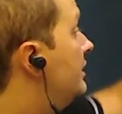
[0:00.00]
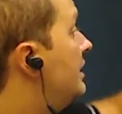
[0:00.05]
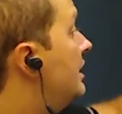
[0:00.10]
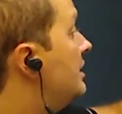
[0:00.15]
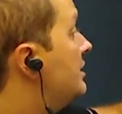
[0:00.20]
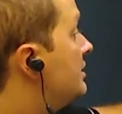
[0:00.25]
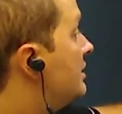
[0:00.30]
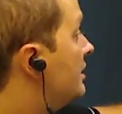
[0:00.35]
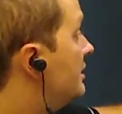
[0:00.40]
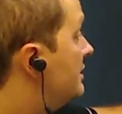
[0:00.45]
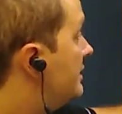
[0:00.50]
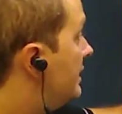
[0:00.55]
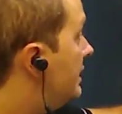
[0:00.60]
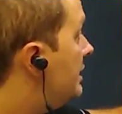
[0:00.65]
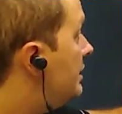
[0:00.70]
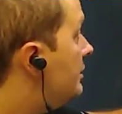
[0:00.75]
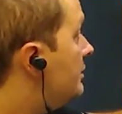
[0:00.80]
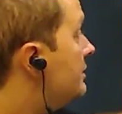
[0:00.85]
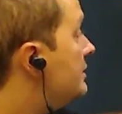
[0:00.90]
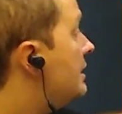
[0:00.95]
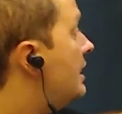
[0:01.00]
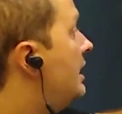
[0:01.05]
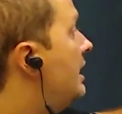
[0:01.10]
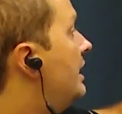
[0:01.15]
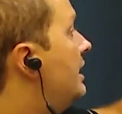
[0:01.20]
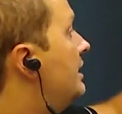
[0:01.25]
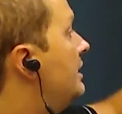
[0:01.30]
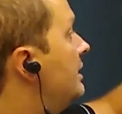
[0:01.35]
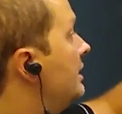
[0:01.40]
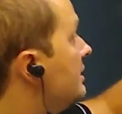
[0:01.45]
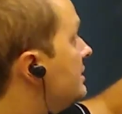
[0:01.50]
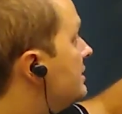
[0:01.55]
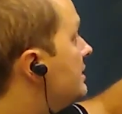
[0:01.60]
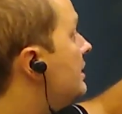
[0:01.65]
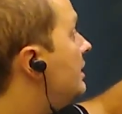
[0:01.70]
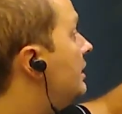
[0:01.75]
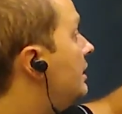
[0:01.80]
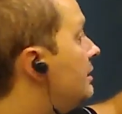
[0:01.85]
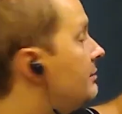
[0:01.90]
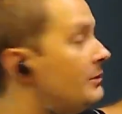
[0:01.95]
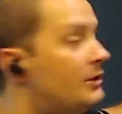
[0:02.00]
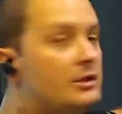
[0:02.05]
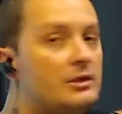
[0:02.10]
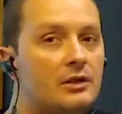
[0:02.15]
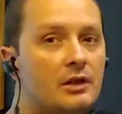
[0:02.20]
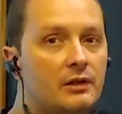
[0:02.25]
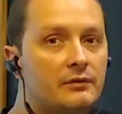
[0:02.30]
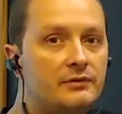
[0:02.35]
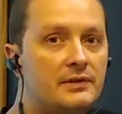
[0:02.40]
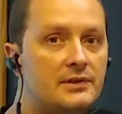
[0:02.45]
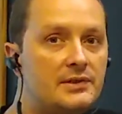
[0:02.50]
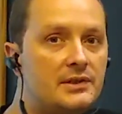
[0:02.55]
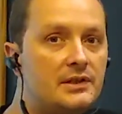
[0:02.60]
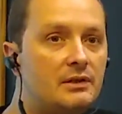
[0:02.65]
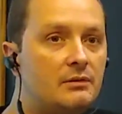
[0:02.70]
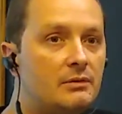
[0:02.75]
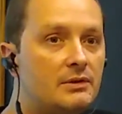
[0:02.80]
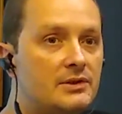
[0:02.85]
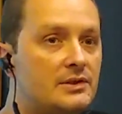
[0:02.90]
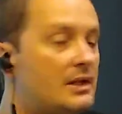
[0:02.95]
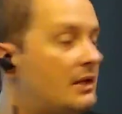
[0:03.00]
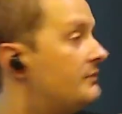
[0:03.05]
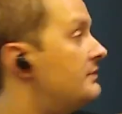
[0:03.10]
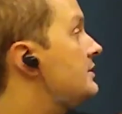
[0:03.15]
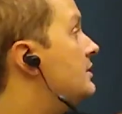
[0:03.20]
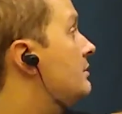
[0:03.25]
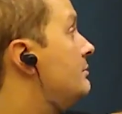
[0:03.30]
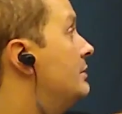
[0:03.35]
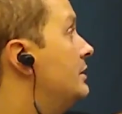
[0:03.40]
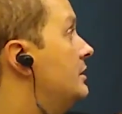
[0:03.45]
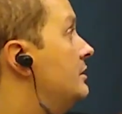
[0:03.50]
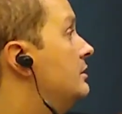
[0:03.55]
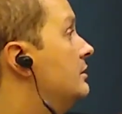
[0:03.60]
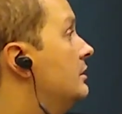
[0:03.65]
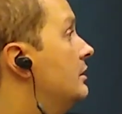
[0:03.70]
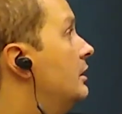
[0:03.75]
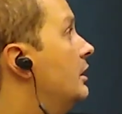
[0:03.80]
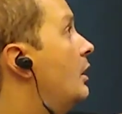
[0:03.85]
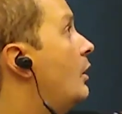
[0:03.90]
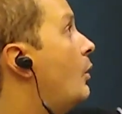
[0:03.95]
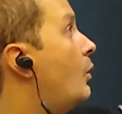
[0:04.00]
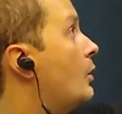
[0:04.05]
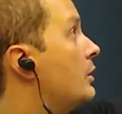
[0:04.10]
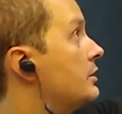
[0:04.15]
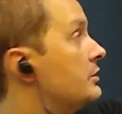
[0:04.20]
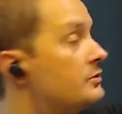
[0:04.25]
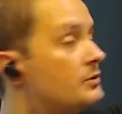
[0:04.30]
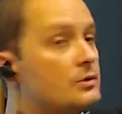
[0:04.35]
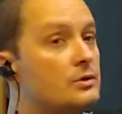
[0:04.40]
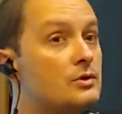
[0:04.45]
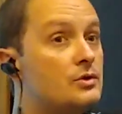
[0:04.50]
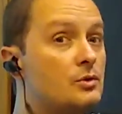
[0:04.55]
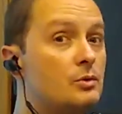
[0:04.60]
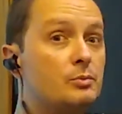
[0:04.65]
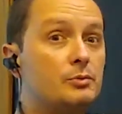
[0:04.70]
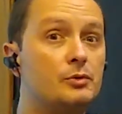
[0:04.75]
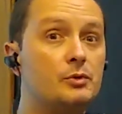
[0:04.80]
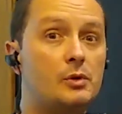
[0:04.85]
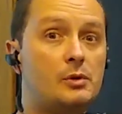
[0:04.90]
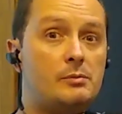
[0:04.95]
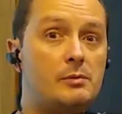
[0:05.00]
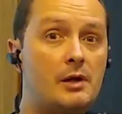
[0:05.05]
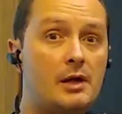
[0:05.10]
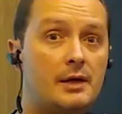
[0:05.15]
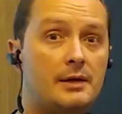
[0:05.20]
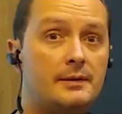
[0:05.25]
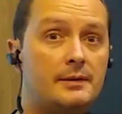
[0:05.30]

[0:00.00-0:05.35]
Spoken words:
that is continuous and is the limit of the sequence f sub n according to the sup norm.